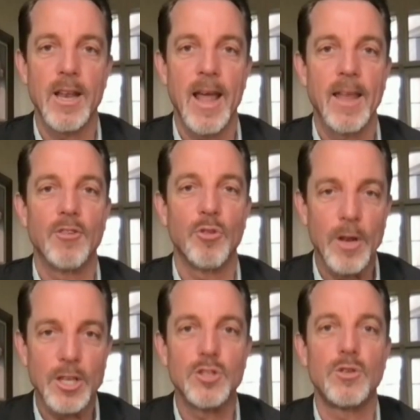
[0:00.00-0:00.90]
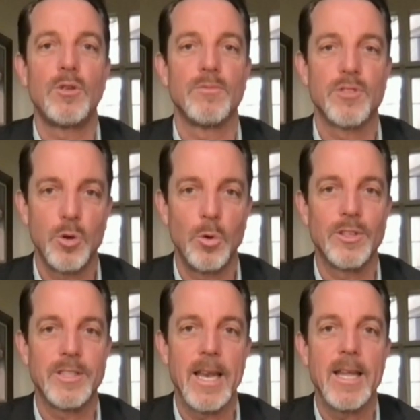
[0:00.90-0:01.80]
and the traditional school
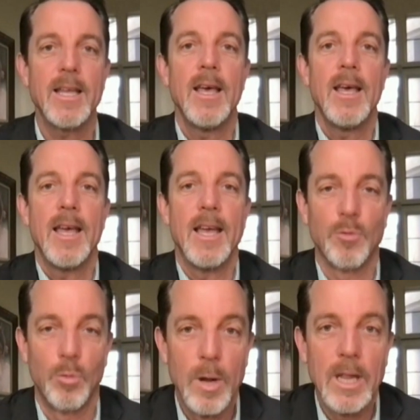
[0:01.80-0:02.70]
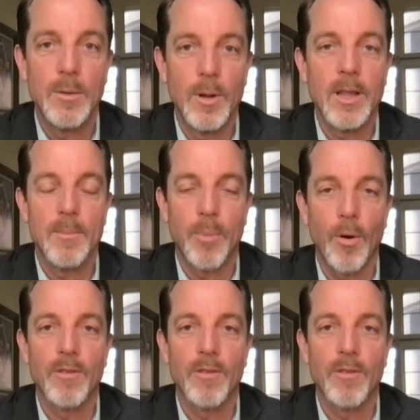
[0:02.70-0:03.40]
setting is really, really important.